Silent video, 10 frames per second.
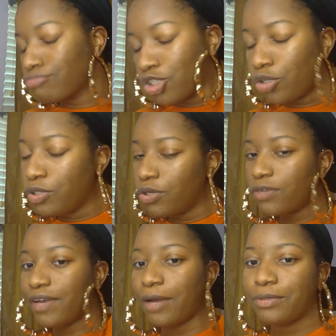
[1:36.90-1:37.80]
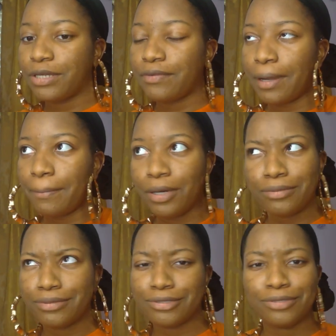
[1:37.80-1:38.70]
You'll be notified whenever I
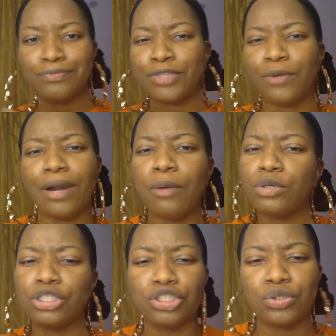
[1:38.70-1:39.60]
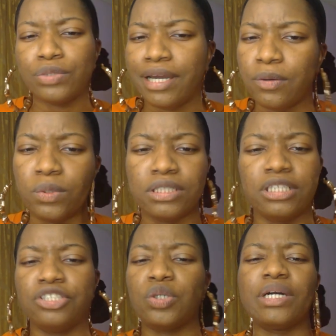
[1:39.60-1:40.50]
post. And why wouldn't you not want to
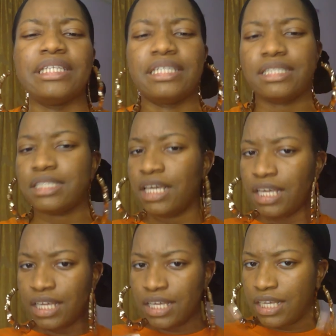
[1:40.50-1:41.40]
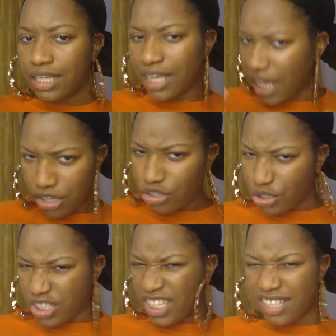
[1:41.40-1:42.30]
enjoy this
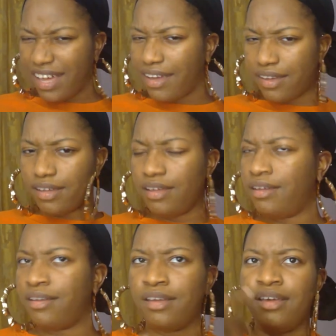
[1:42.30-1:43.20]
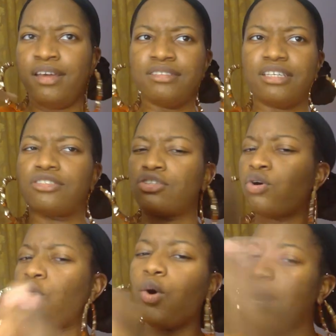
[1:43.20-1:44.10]
energy, like this
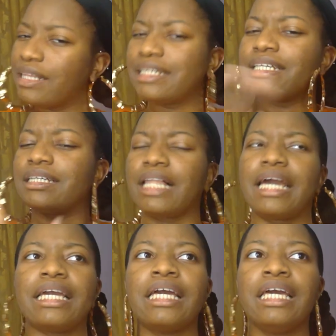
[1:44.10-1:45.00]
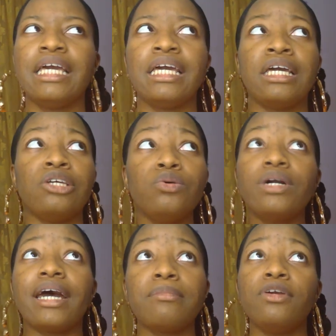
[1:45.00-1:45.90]
quality? Like, you
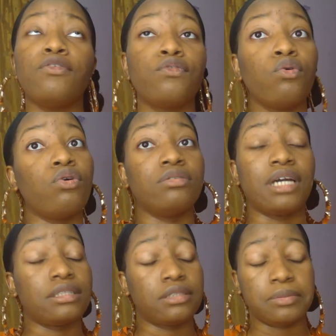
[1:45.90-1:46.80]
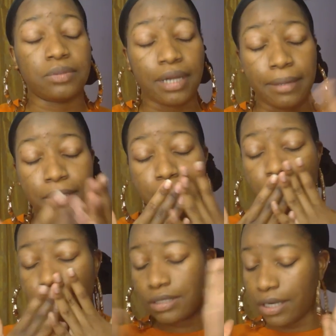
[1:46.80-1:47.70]
gotta be a fool not to subscribe. Oh,
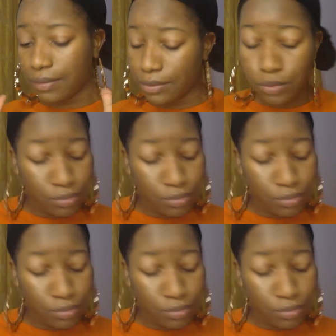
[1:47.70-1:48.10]
I'm sorry.